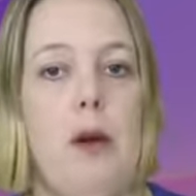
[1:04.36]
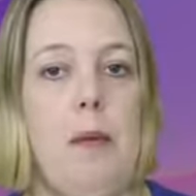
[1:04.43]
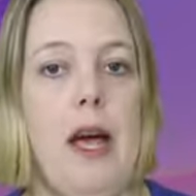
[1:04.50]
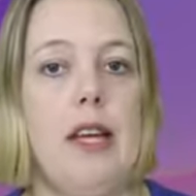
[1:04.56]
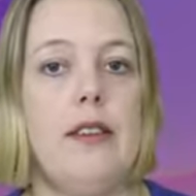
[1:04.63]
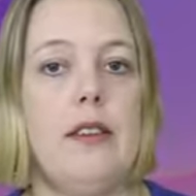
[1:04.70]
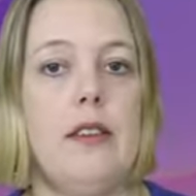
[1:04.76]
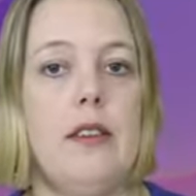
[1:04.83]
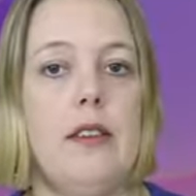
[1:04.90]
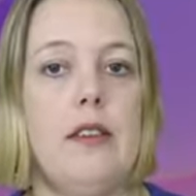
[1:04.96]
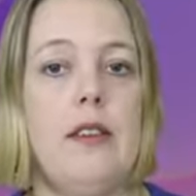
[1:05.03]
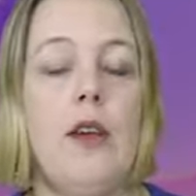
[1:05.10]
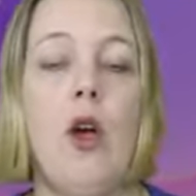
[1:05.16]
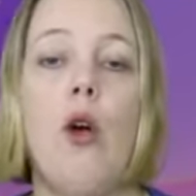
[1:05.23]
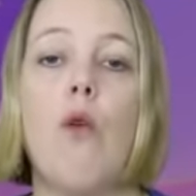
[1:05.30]

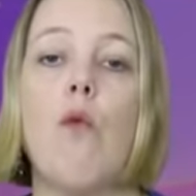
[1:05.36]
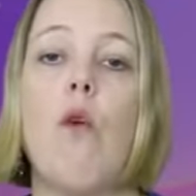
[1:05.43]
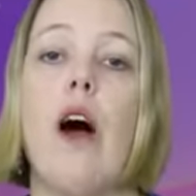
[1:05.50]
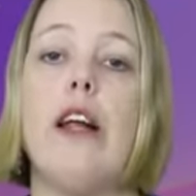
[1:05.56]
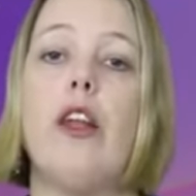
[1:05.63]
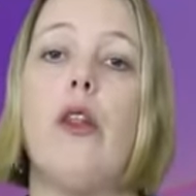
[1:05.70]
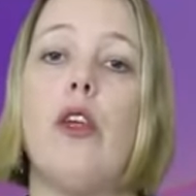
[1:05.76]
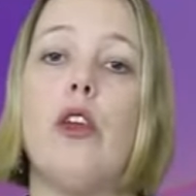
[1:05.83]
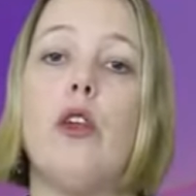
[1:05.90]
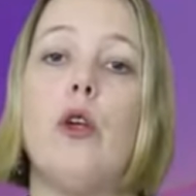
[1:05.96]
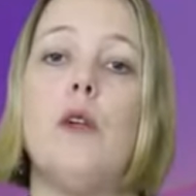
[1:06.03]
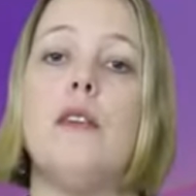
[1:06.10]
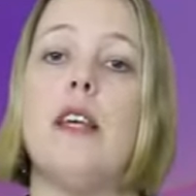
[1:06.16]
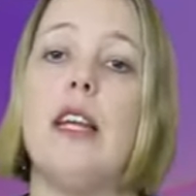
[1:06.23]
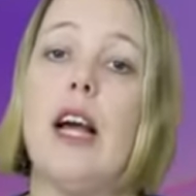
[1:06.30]
basis rather than
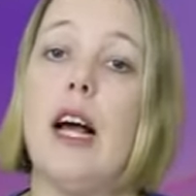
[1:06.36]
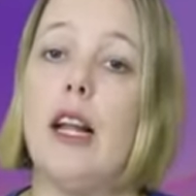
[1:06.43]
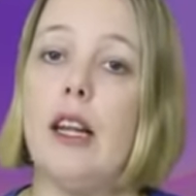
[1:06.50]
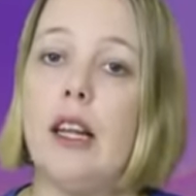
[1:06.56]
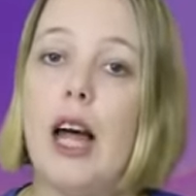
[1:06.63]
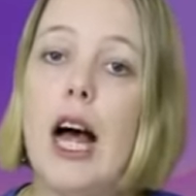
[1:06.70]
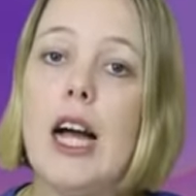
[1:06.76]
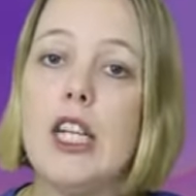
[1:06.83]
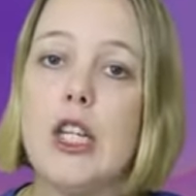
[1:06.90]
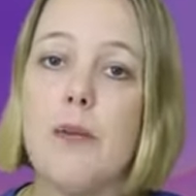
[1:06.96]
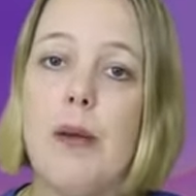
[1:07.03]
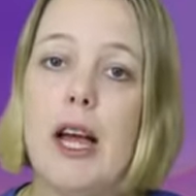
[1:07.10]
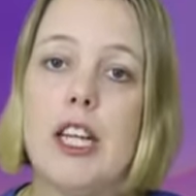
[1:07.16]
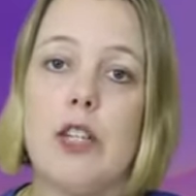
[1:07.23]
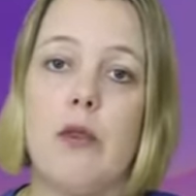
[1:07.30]
using a large
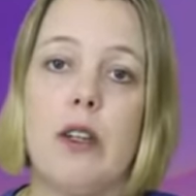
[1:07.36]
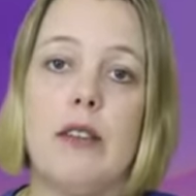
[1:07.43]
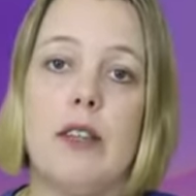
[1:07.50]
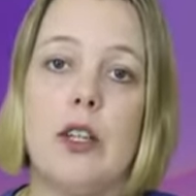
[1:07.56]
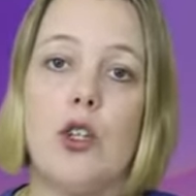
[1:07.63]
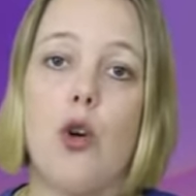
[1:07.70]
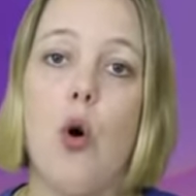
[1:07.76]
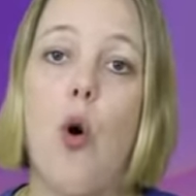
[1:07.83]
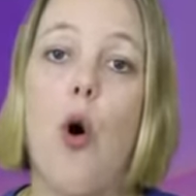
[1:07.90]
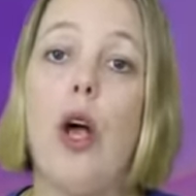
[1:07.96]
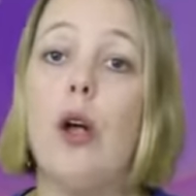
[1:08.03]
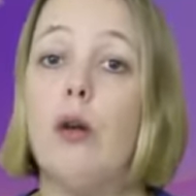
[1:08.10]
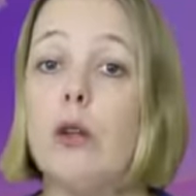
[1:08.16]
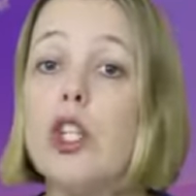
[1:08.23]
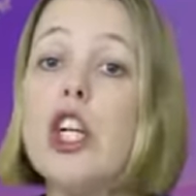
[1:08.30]
amount of essential
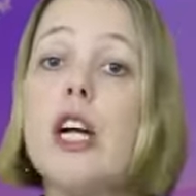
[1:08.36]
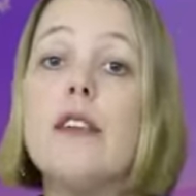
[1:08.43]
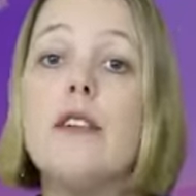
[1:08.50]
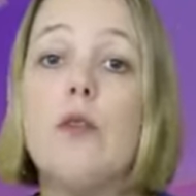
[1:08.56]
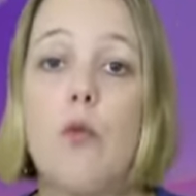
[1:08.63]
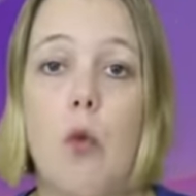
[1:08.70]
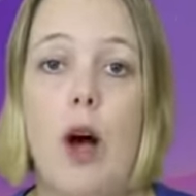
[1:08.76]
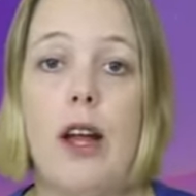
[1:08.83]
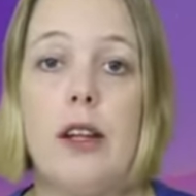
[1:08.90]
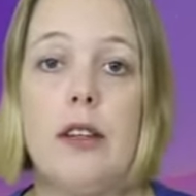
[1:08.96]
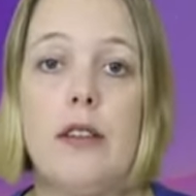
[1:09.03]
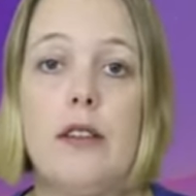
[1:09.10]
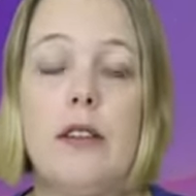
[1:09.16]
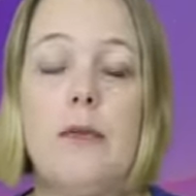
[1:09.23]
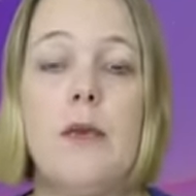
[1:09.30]
oil just
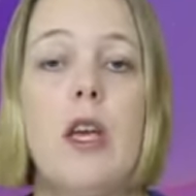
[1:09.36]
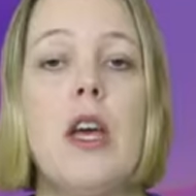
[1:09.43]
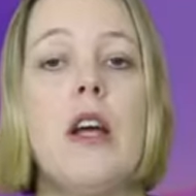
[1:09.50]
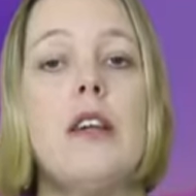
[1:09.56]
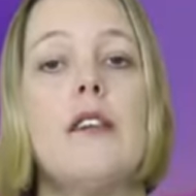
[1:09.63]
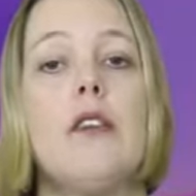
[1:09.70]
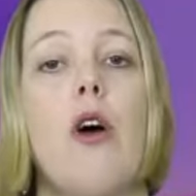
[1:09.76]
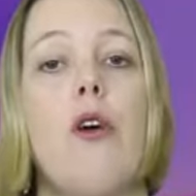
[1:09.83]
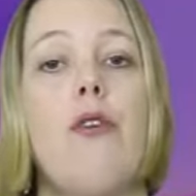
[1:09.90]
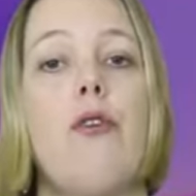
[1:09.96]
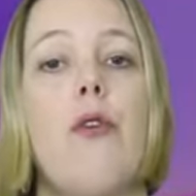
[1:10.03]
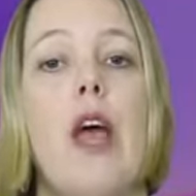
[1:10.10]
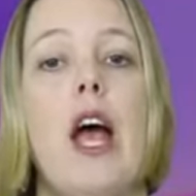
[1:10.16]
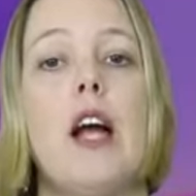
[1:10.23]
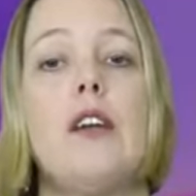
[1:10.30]
once. So I
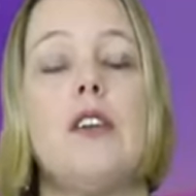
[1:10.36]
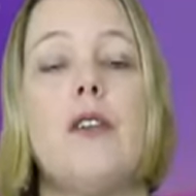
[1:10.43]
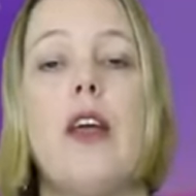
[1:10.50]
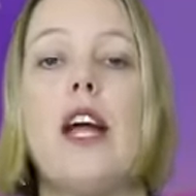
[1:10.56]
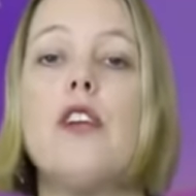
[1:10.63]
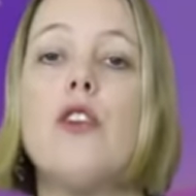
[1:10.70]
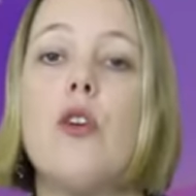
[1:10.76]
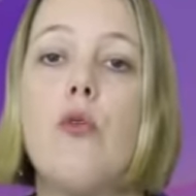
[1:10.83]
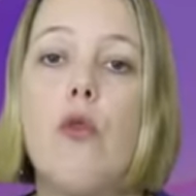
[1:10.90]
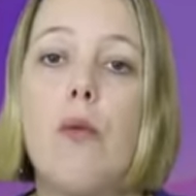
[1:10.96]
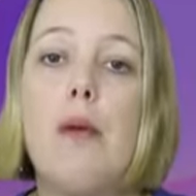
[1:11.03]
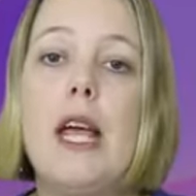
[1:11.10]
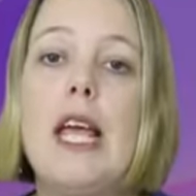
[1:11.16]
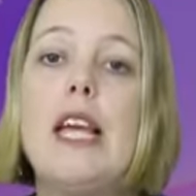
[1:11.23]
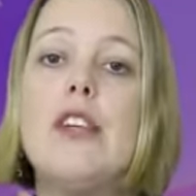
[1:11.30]
found that
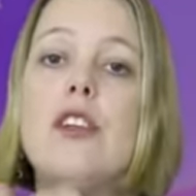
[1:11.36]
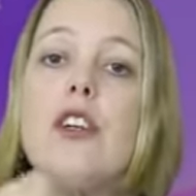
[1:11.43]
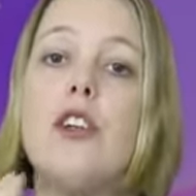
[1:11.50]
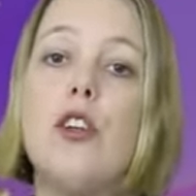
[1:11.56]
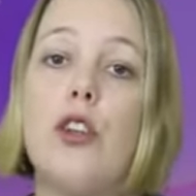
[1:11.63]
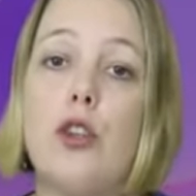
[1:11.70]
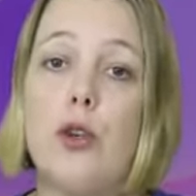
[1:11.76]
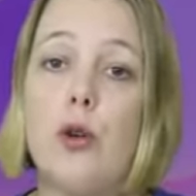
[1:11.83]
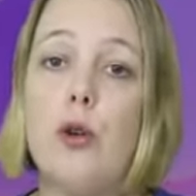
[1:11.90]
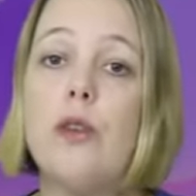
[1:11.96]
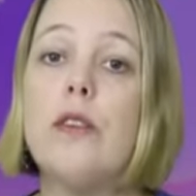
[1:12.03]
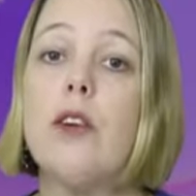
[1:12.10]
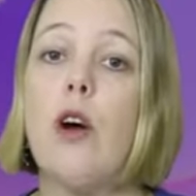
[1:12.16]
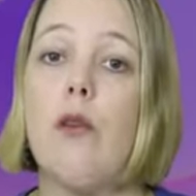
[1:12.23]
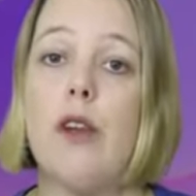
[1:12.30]
repeated
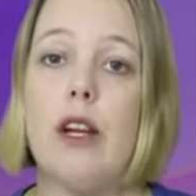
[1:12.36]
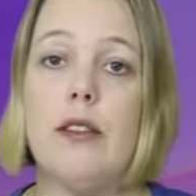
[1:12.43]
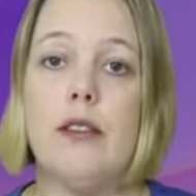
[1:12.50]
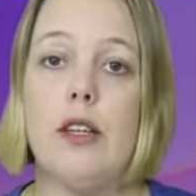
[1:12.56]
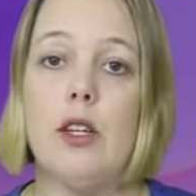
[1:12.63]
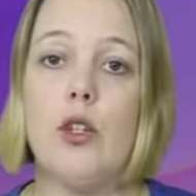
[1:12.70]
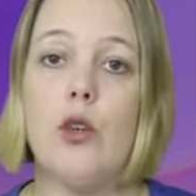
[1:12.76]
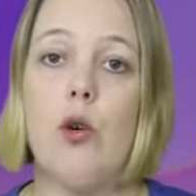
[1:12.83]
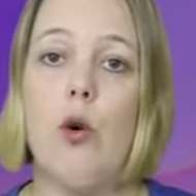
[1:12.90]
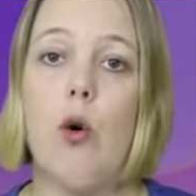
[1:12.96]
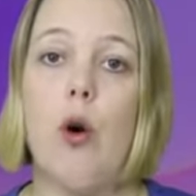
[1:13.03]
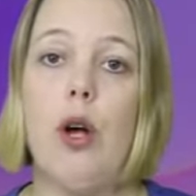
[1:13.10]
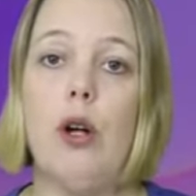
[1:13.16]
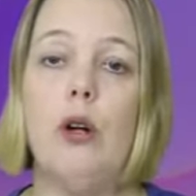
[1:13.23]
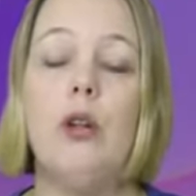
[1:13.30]
use of an essential
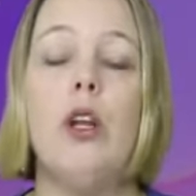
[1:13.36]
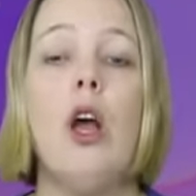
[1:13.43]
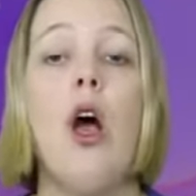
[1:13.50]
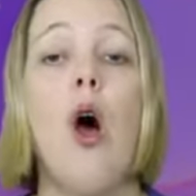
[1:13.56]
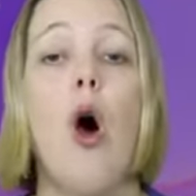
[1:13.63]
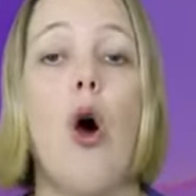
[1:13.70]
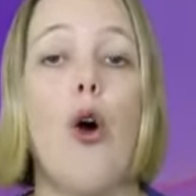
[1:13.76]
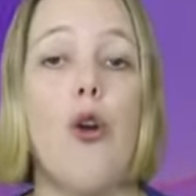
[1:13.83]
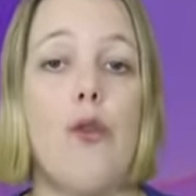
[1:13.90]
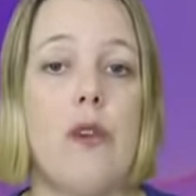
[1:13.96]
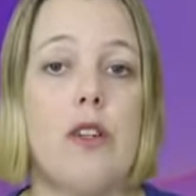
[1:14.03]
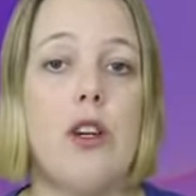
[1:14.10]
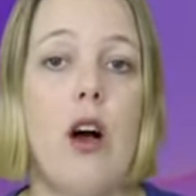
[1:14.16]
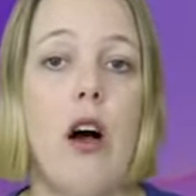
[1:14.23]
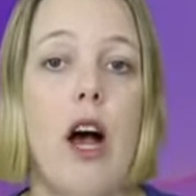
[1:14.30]
oil
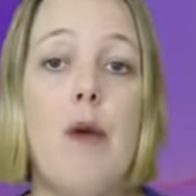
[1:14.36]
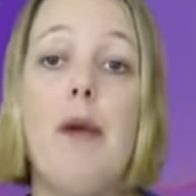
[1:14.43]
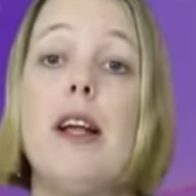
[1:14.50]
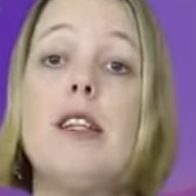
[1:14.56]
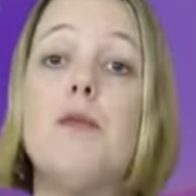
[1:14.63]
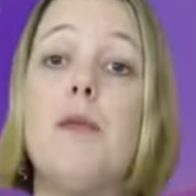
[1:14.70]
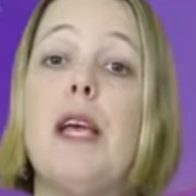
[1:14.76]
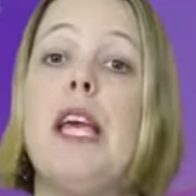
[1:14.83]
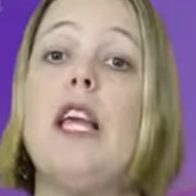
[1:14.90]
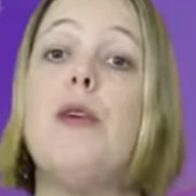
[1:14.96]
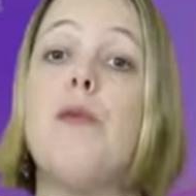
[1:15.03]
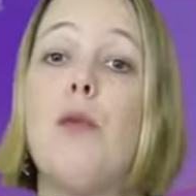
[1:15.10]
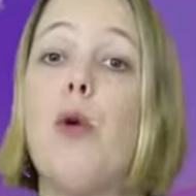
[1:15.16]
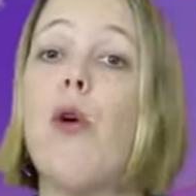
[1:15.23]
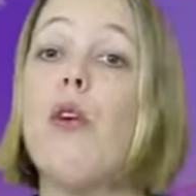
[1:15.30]
over time has
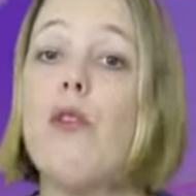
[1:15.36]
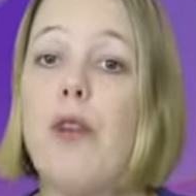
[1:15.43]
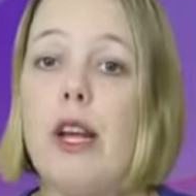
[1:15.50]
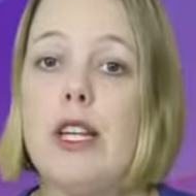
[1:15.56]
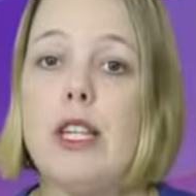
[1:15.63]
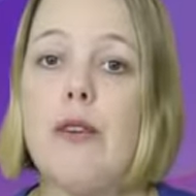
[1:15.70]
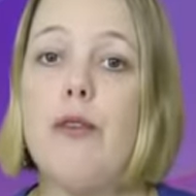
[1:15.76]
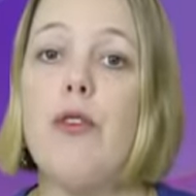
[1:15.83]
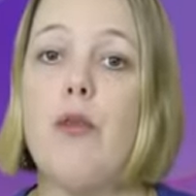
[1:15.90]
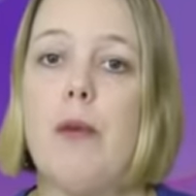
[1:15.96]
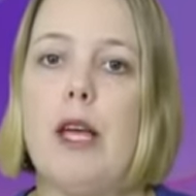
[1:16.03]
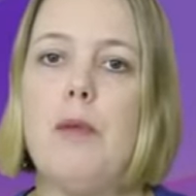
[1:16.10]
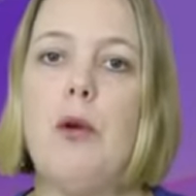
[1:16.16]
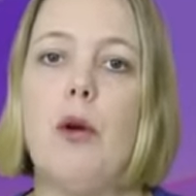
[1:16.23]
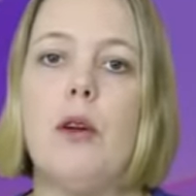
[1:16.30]
been more effective for
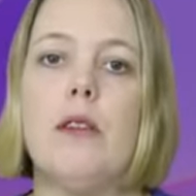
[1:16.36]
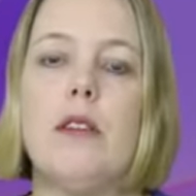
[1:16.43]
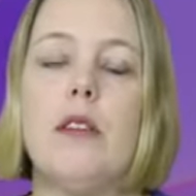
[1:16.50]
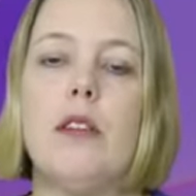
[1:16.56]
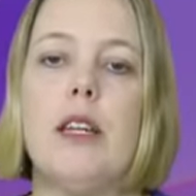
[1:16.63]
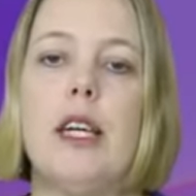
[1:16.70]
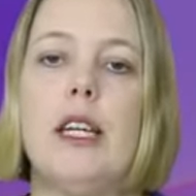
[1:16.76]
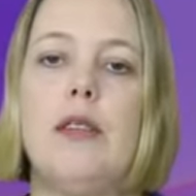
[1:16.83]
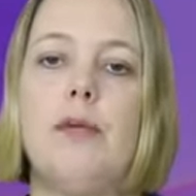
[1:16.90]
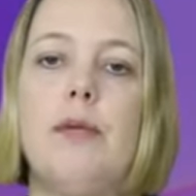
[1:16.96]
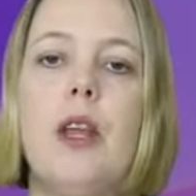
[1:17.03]
me personally.